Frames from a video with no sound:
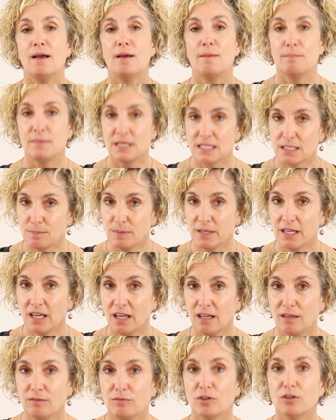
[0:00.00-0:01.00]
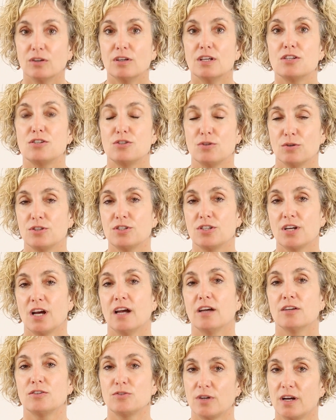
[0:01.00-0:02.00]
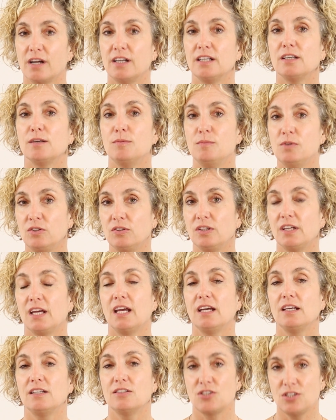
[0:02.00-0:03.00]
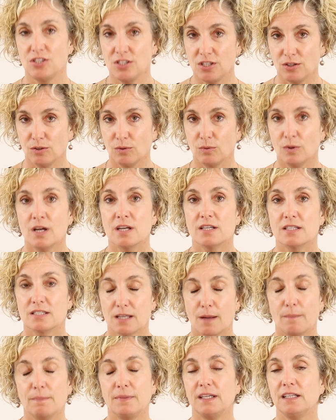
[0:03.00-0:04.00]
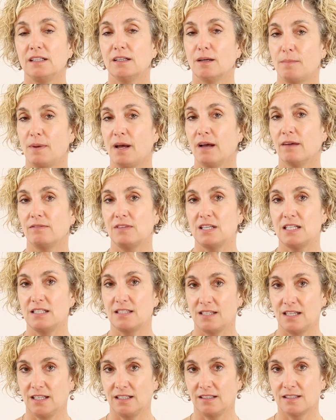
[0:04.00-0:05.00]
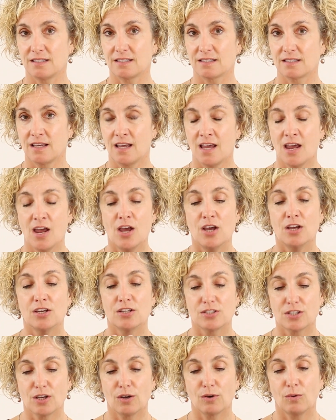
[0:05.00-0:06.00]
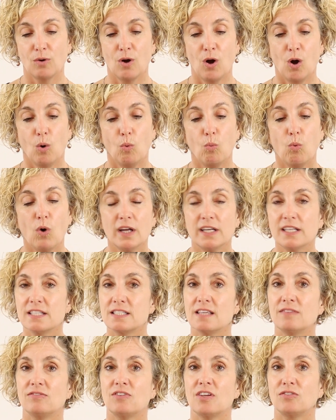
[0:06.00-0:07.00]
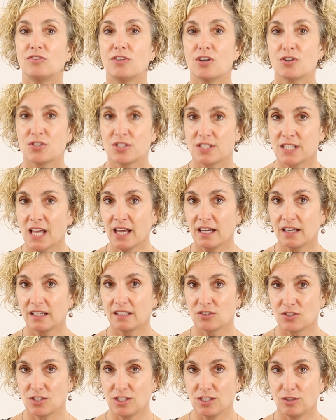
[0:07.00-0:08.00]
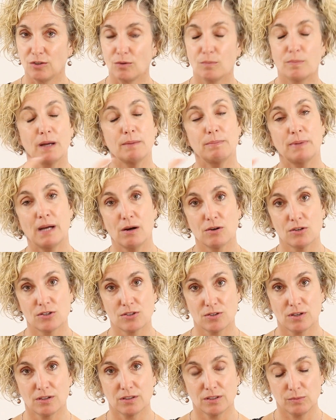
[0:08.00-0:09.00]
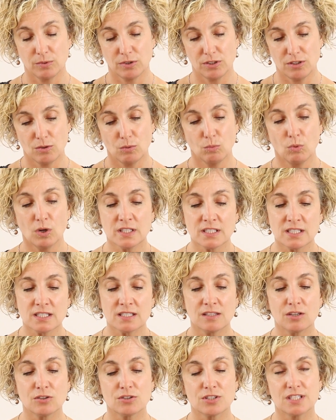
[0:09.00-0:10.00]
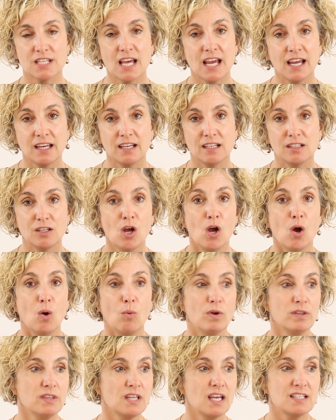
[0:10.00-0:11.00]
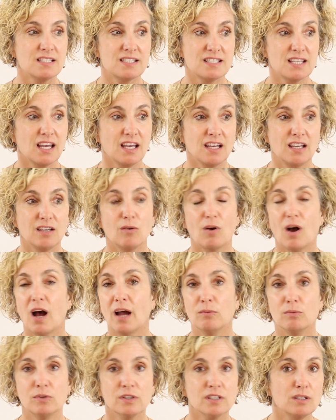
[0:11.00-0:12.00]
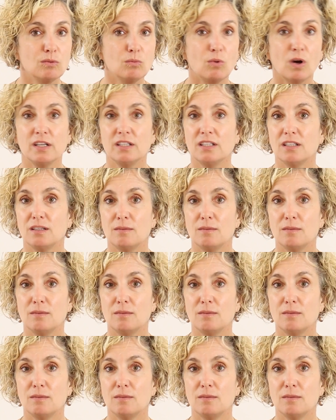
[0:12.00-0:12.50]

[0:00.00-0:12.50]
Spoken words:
Misbehavior is your child trying to communicate to you something about these needs. So what is it that they're saying to you by power struggling with you? What is it they're saying when they say, I really want you